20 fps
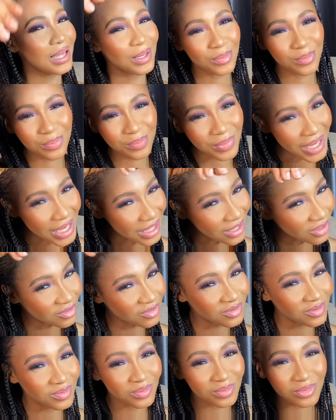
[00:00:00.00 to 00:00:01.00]
A bag of
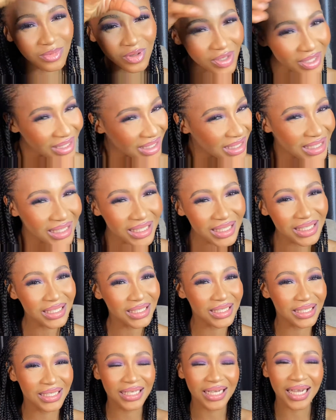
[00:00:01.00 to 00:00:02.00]
money,
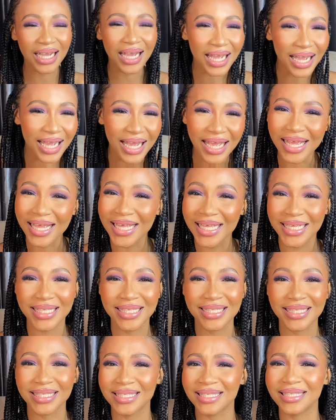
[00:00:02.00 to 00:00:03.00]

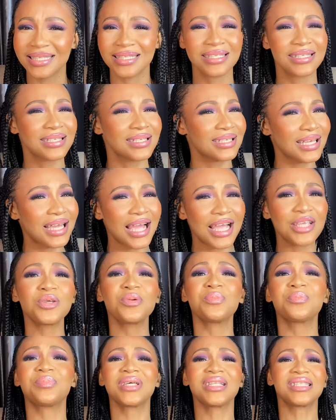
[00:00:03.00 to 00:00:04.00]
guys. Can you
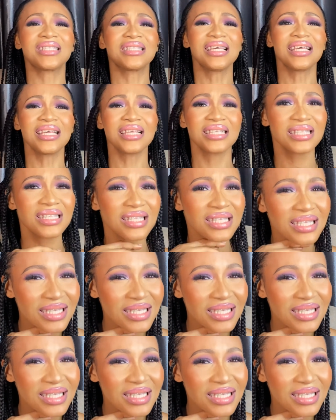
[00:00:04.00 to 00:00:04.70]
beat this?